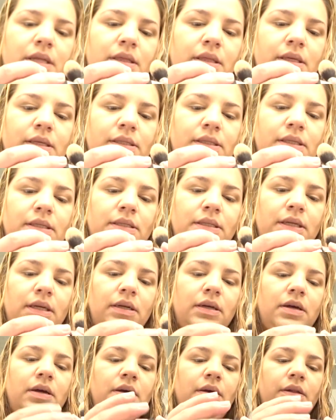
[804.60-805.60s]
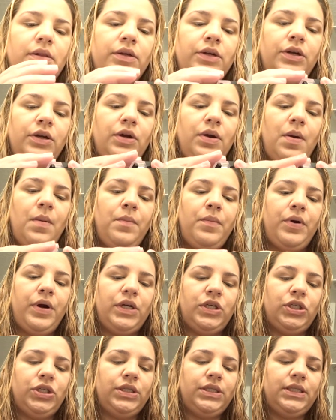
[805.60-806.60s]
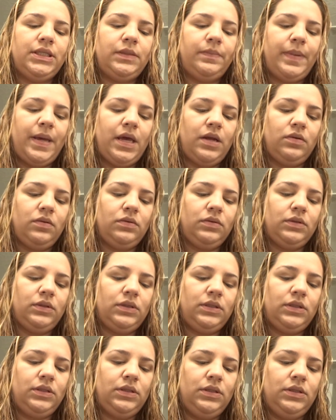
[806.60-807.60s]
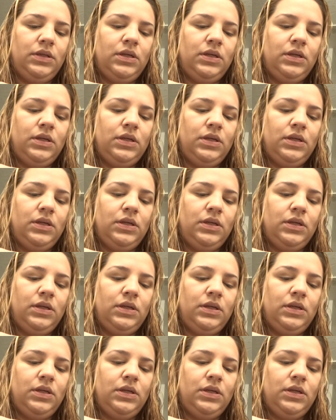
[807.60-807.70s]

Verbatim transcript: and this is in color Precious Petals.